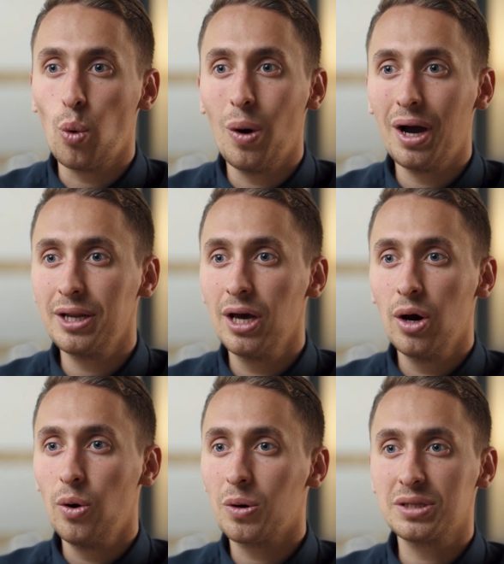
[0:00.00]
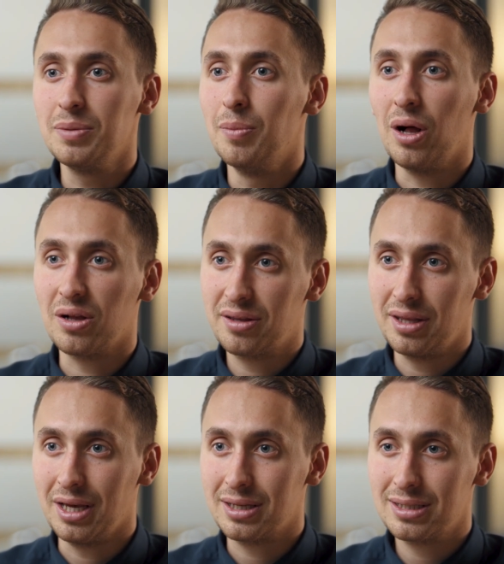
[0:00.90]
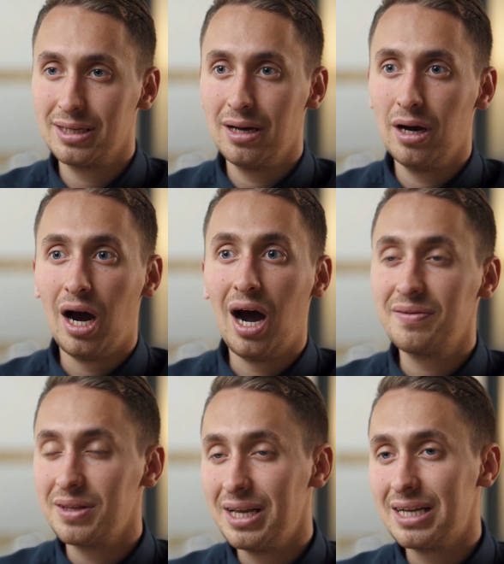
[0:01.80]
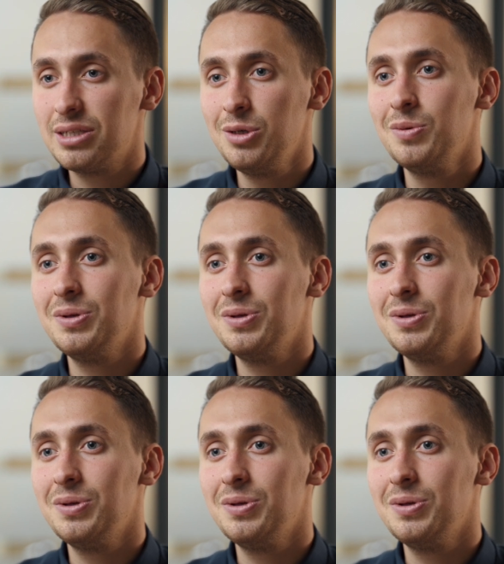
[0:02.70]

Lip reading: one or the bulk things. After that, you